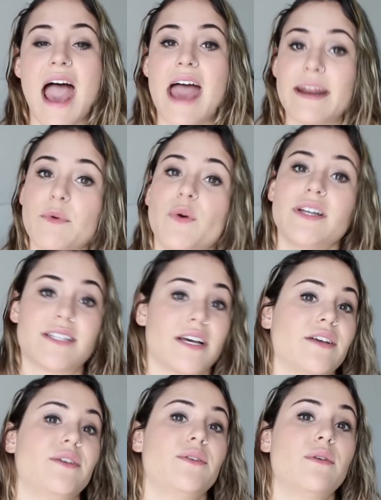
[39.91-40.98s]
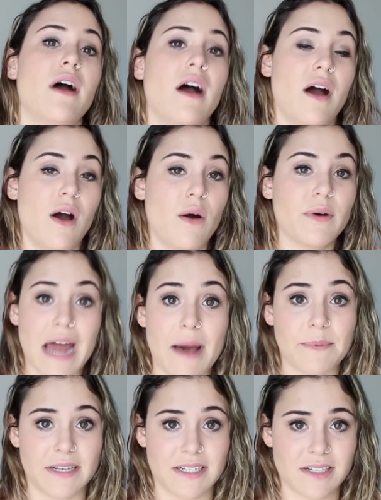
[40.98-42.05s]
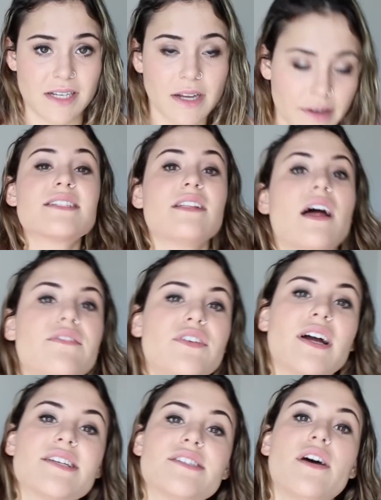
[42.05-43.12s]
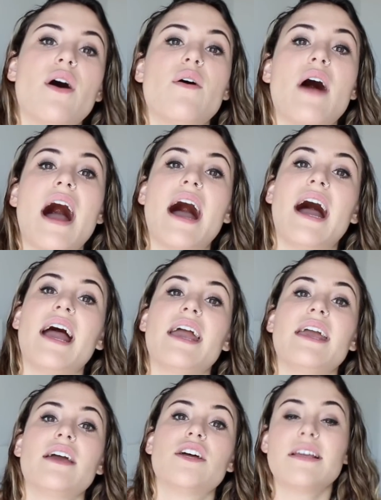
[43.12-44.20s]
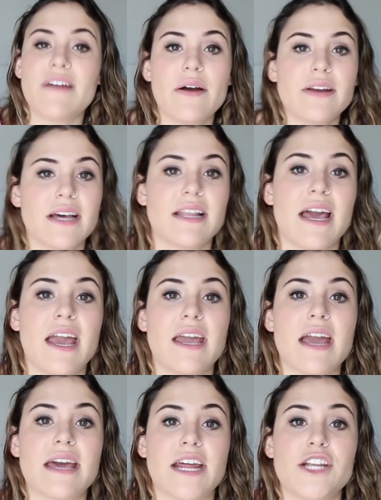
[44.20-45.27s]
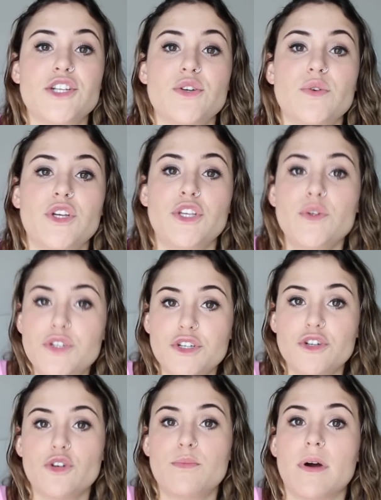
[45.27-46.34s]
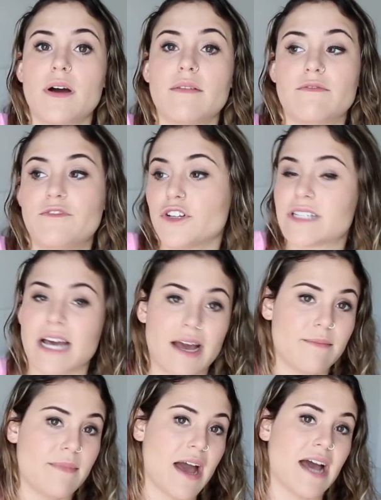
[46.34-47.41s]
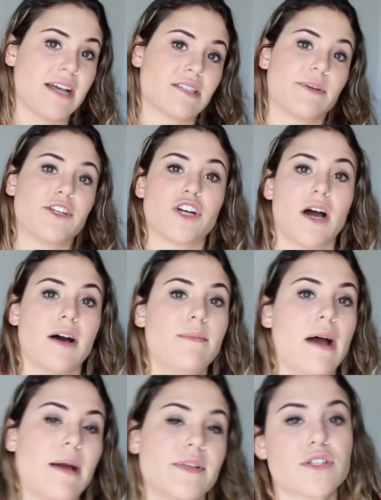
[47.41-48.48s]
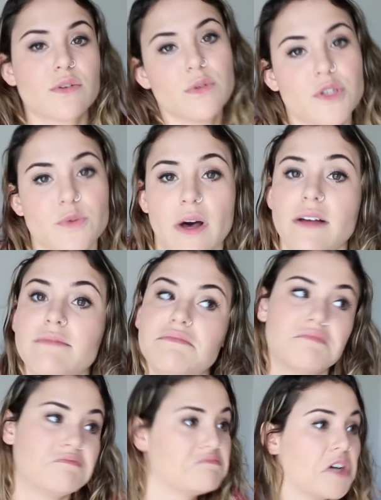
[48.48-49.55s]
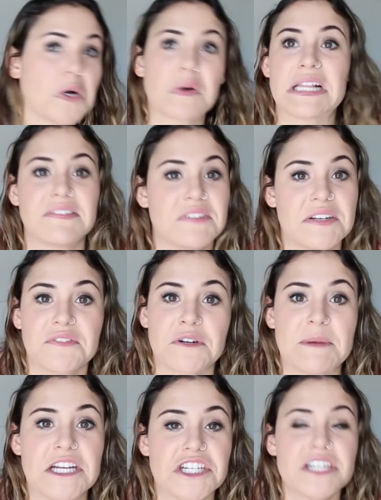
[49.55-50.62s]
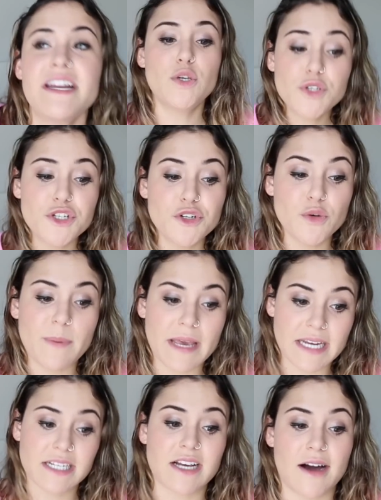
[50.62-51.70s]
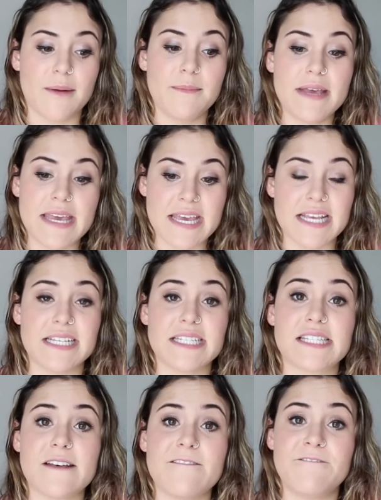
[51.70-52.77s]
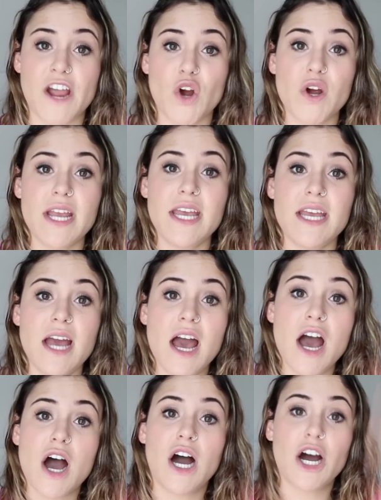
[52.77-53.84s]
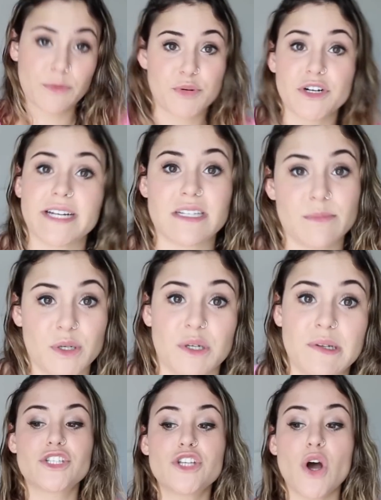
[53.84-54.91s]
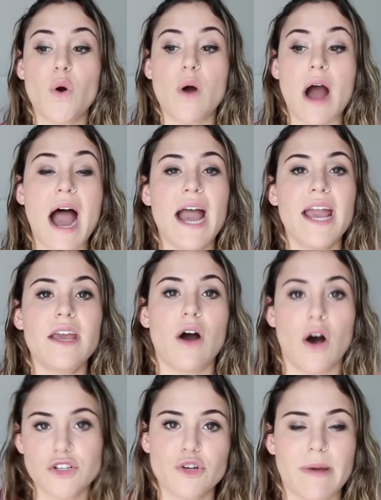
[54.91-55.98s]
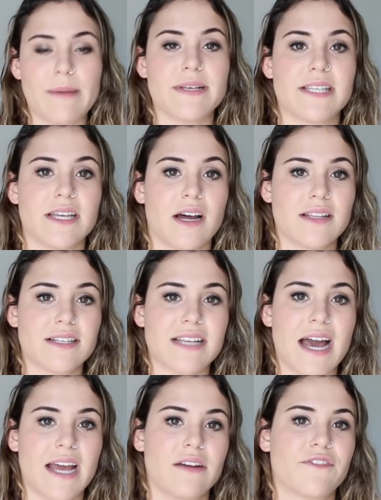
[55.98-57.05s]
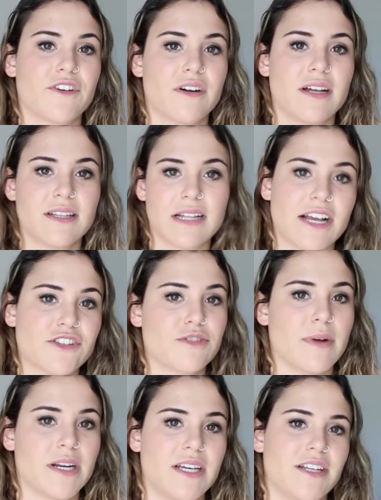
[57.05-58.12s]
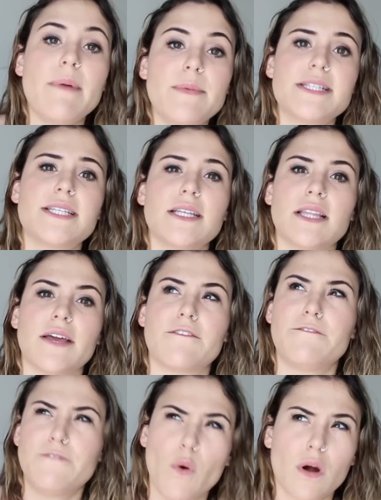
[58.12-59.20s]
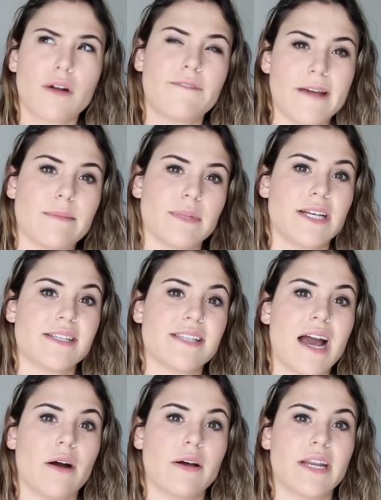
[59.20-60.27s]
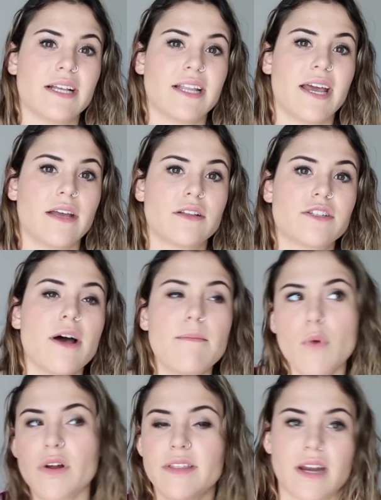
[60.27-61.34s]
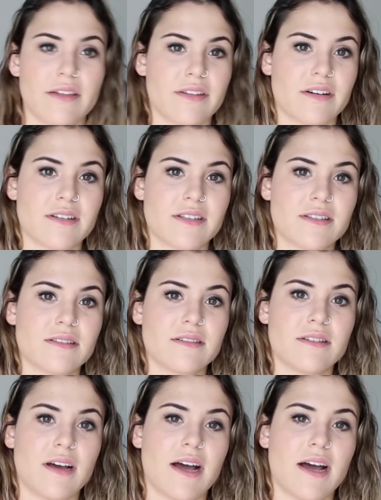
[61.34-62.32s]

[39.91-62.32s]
And I'm going to tell you what happened. As a lot of you guys know, I live out in LA and I do YouTube full-time as my job. I'm in school as well. Irrelevant information. YouTube income is very unpredictable. So I also babysit on the side for a little extra money. I babysit like 4 families out in LA, some more than others.